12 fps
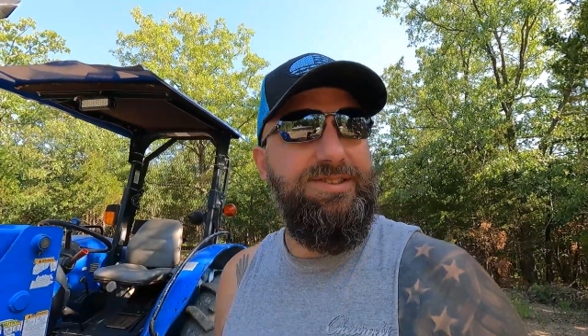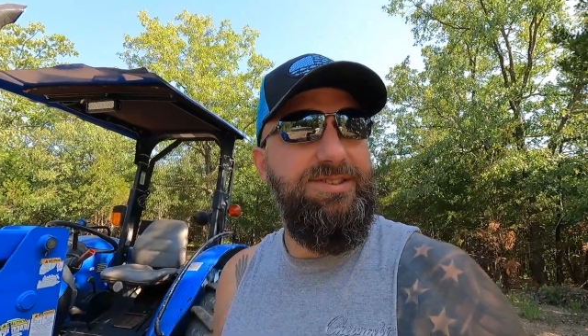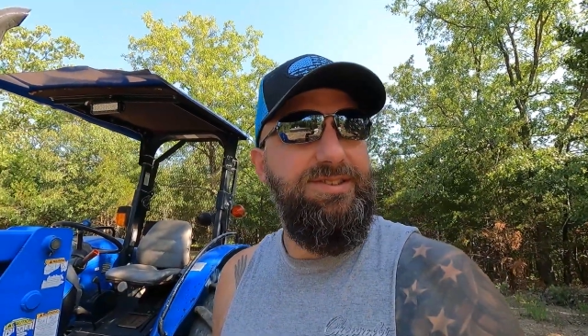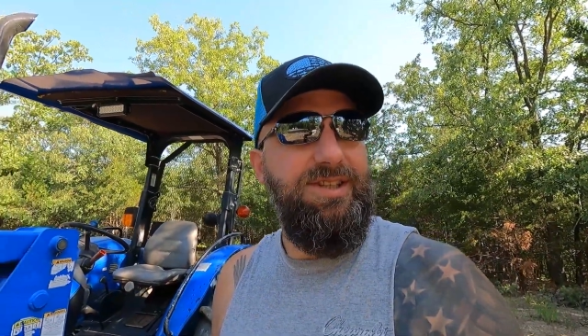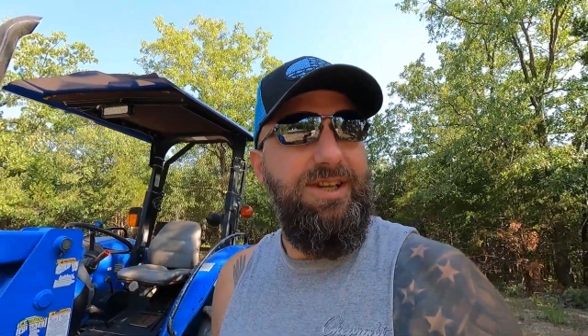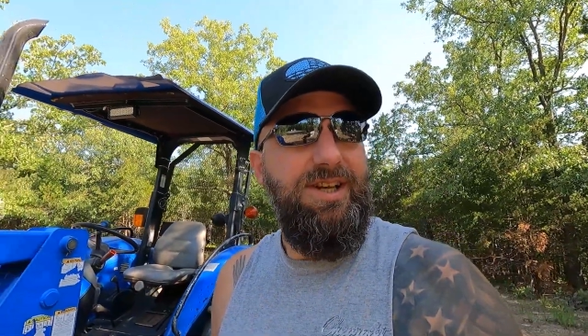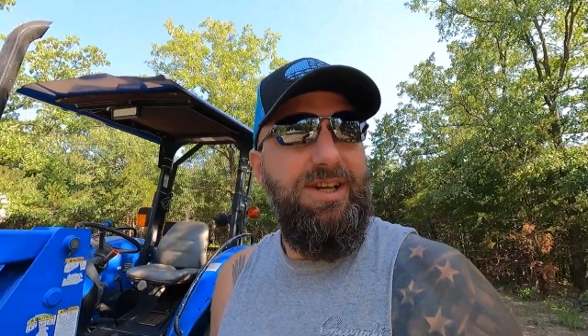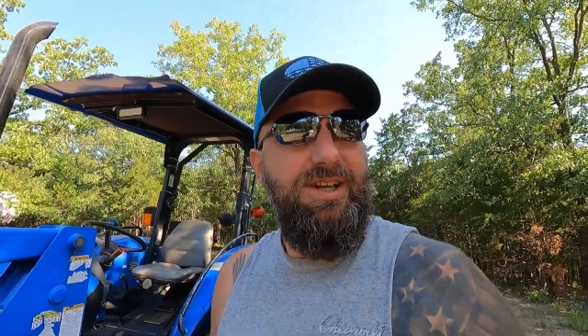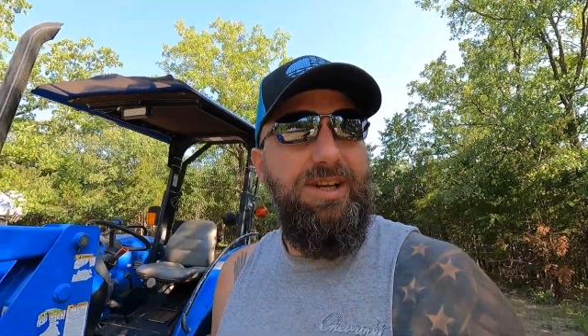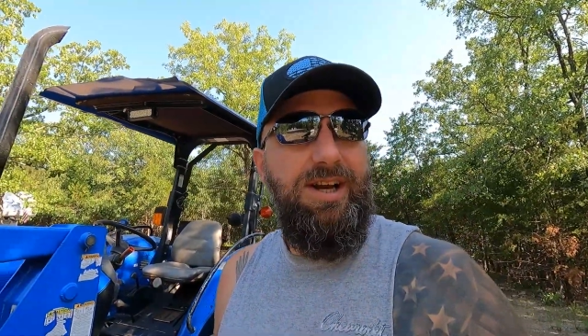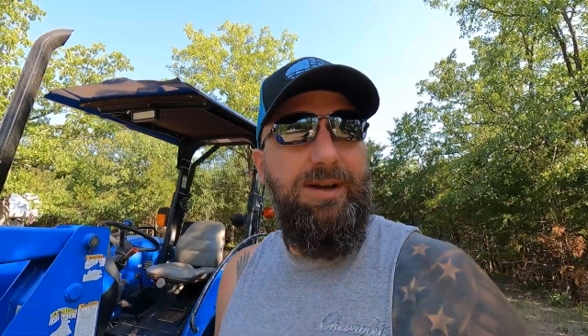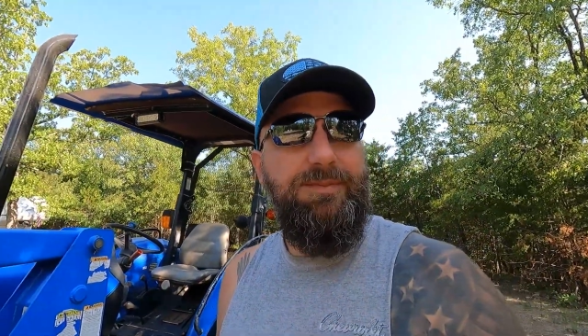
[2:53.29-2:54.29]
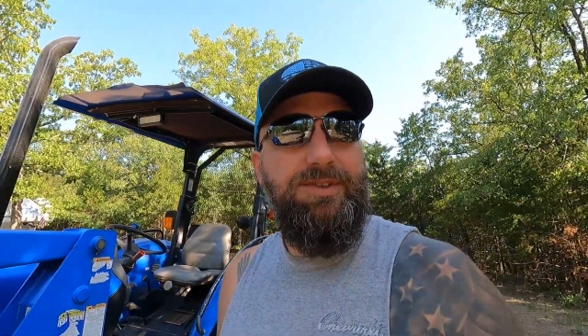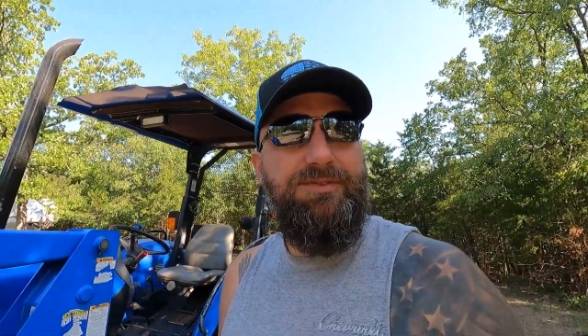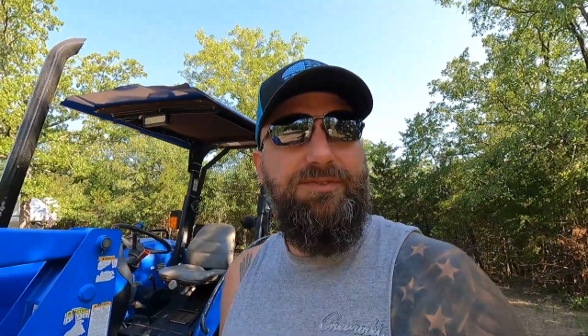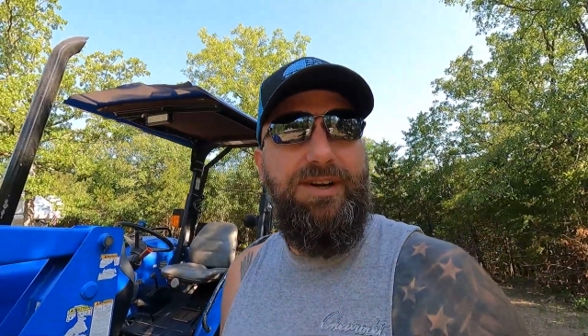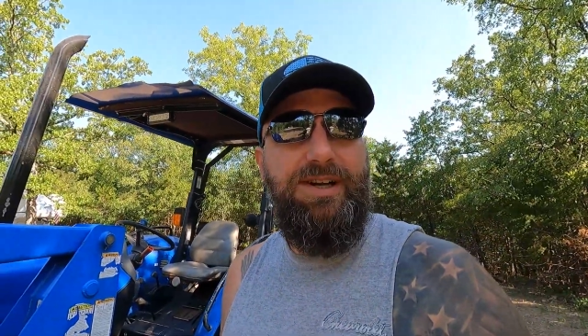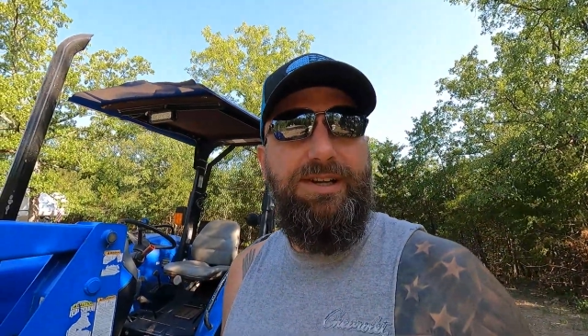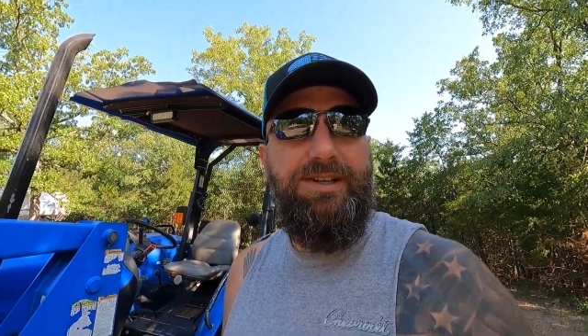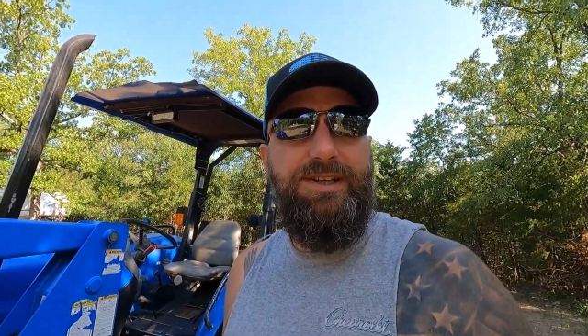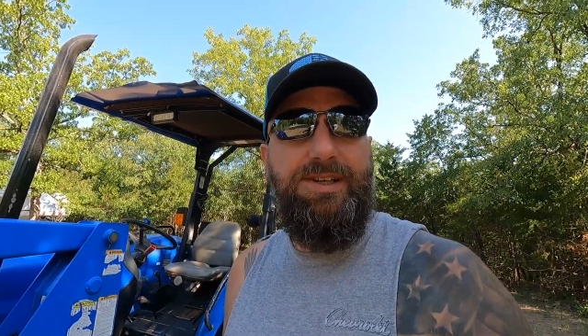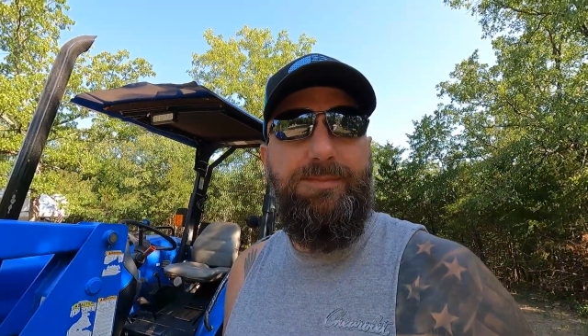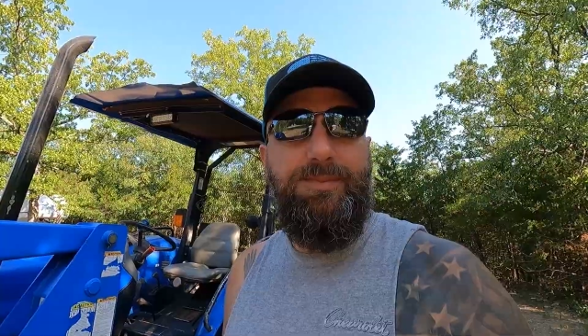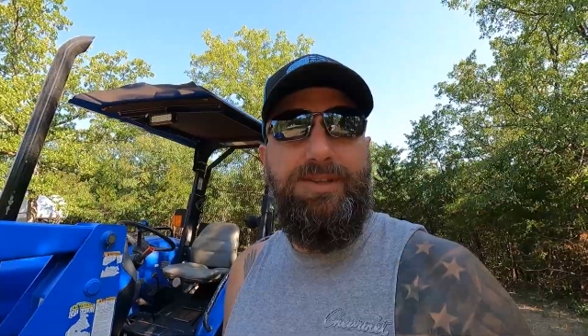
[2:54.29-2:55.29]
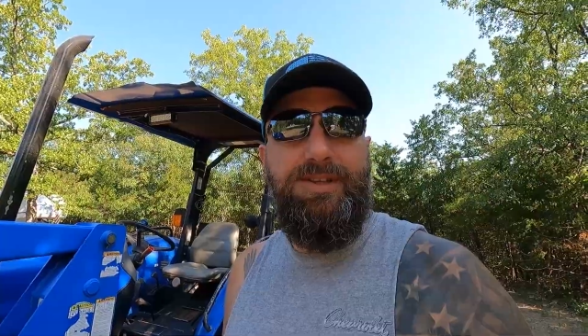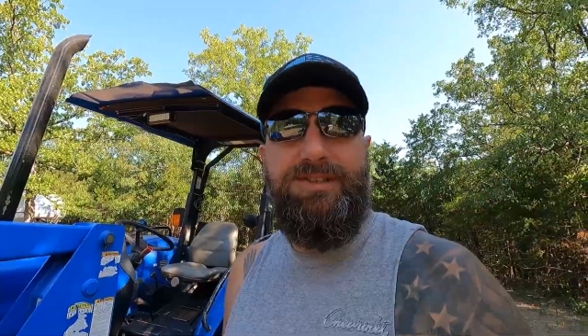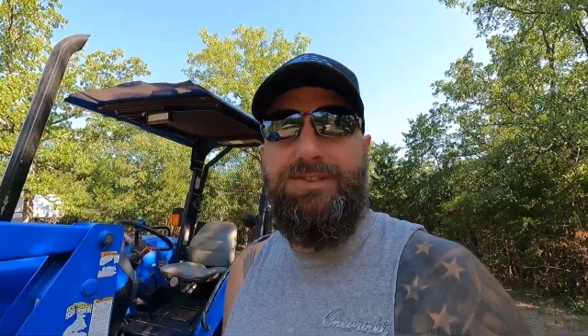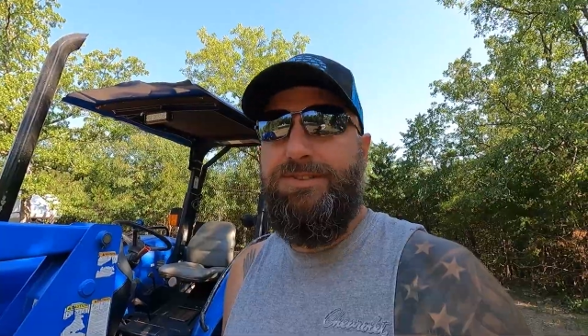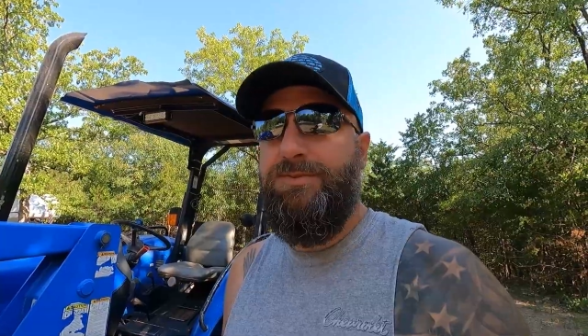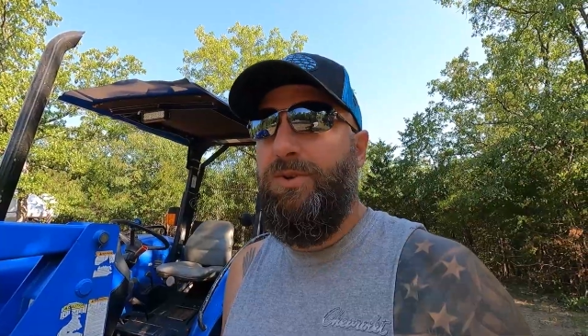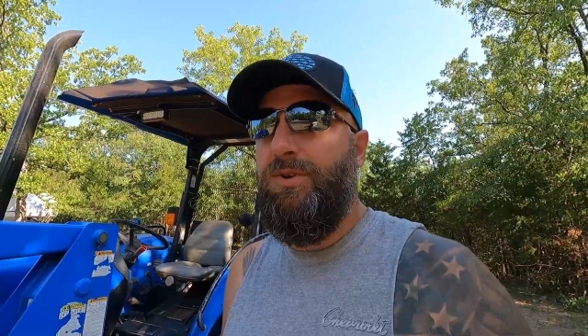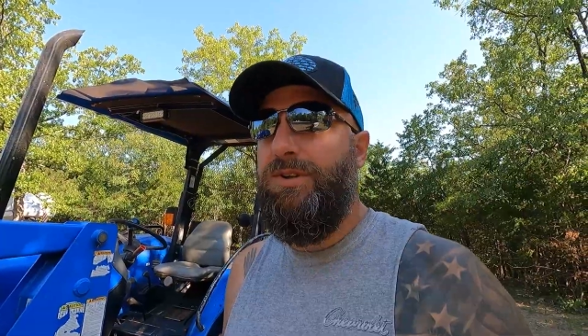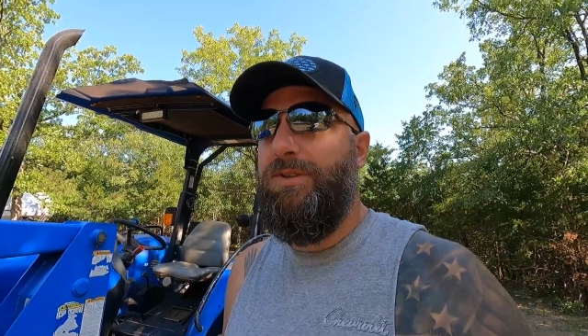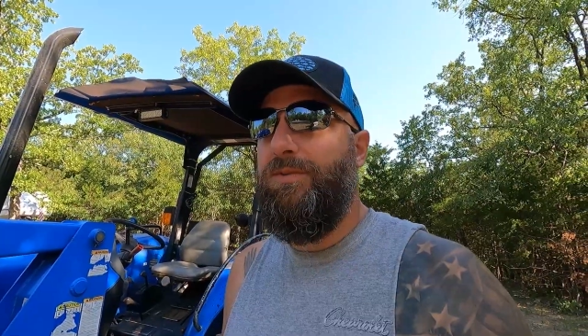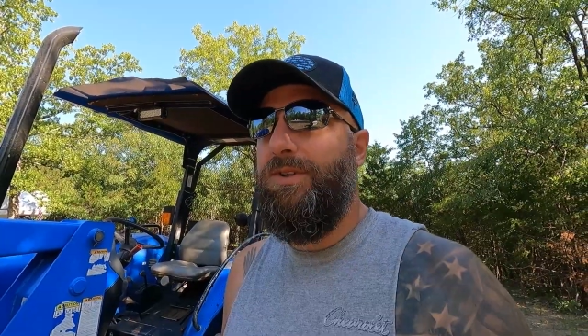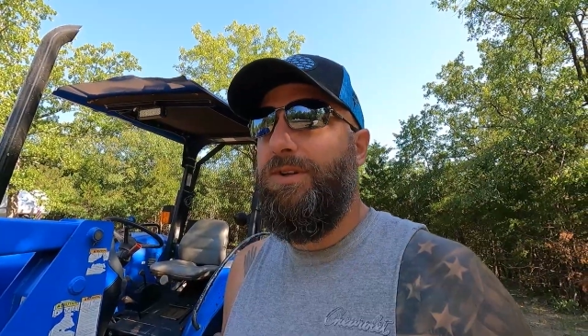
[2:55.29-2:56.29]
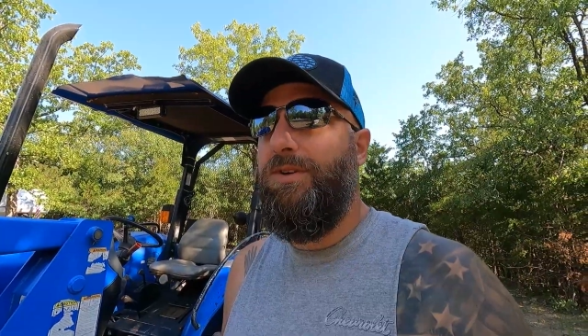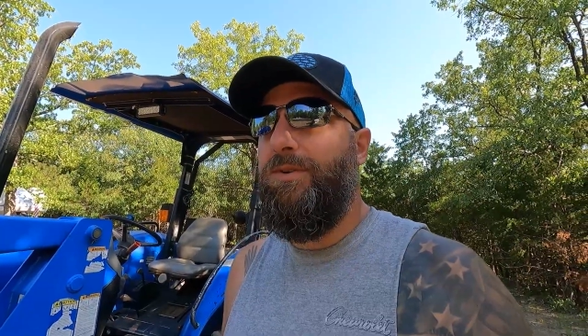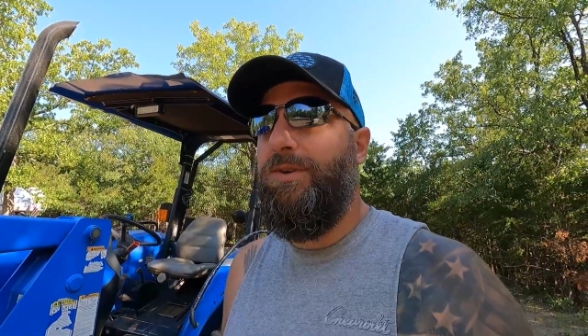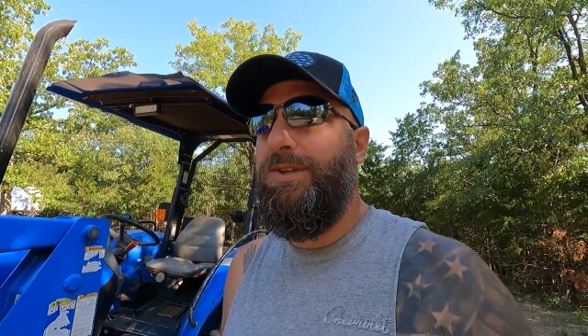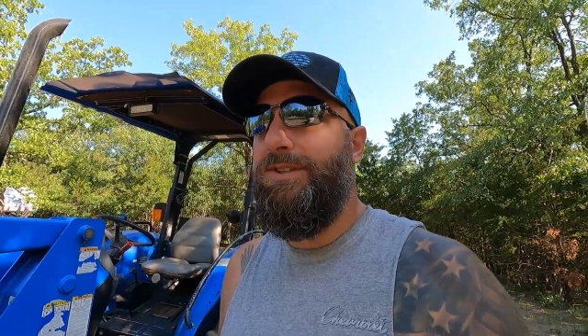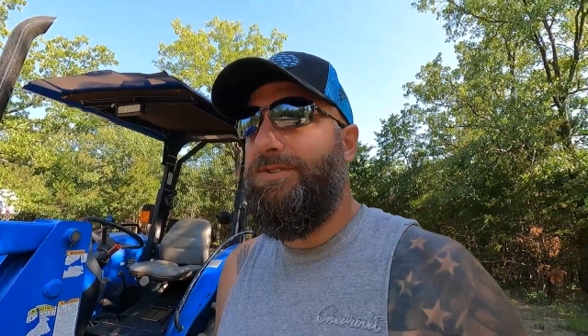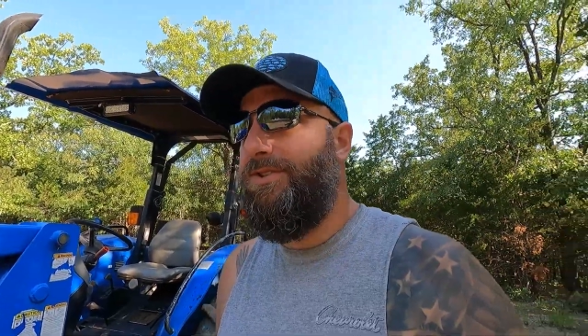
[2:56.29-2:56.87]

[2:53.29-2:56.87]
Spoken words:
And I'm gonna fire it up. I think this morning we're going